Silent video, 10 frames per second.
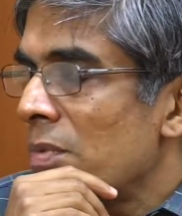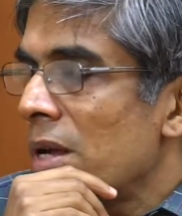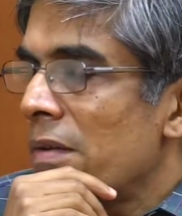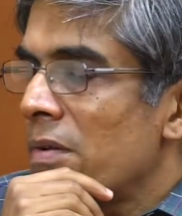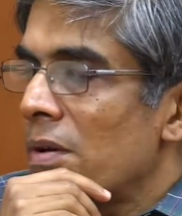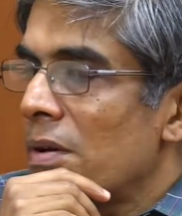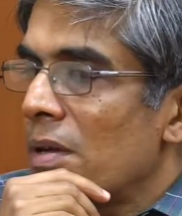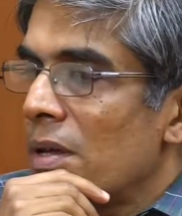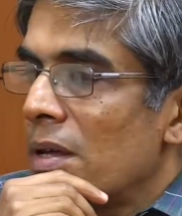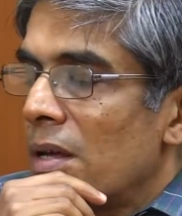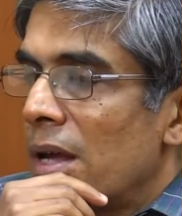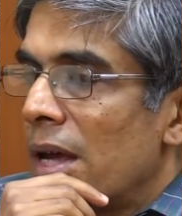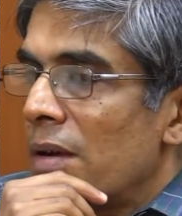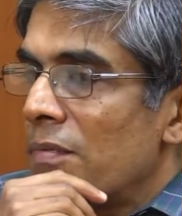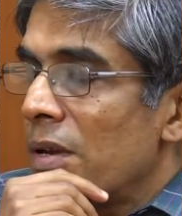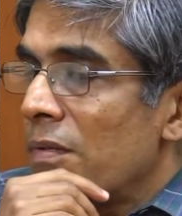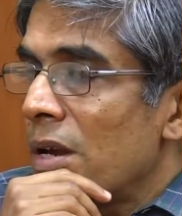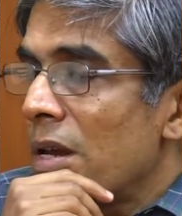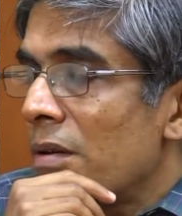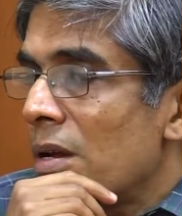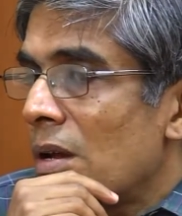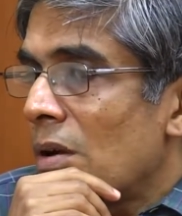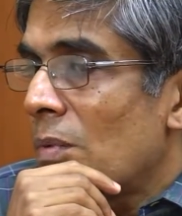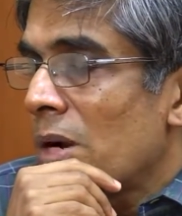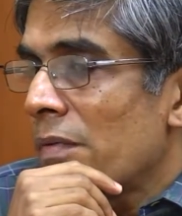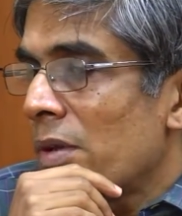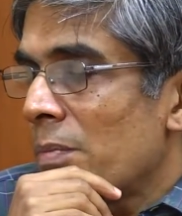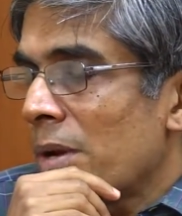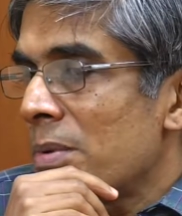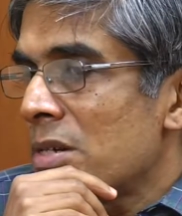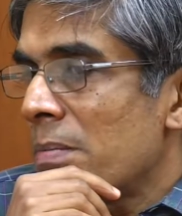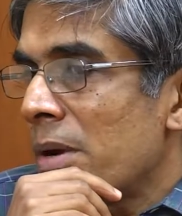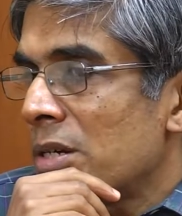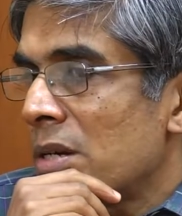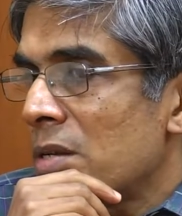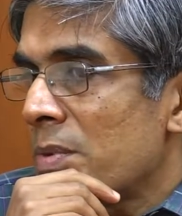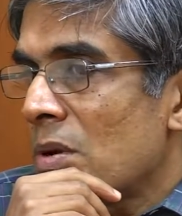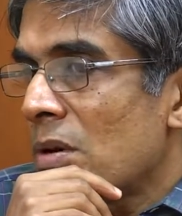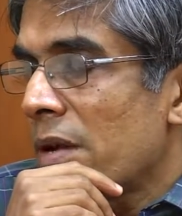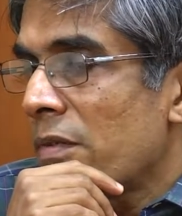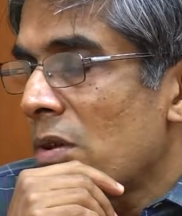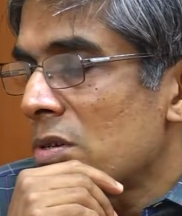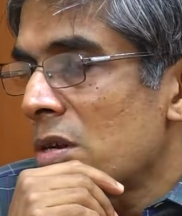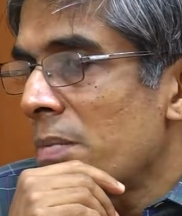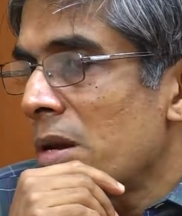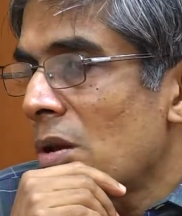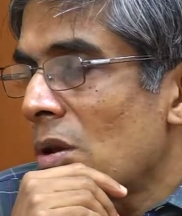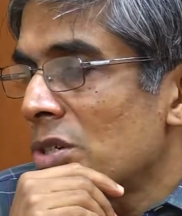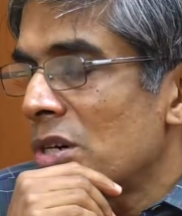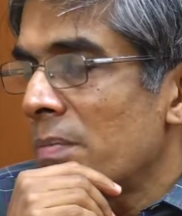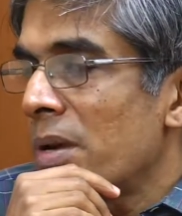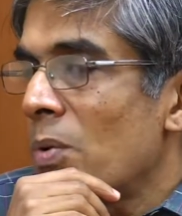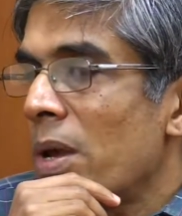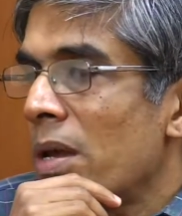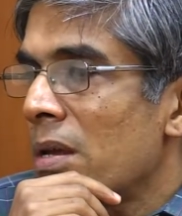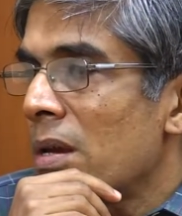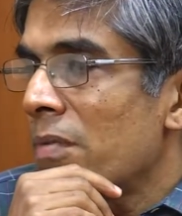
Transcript: We have and we have really, whatever the Prime Minister mentioned have already been launched in a big way here.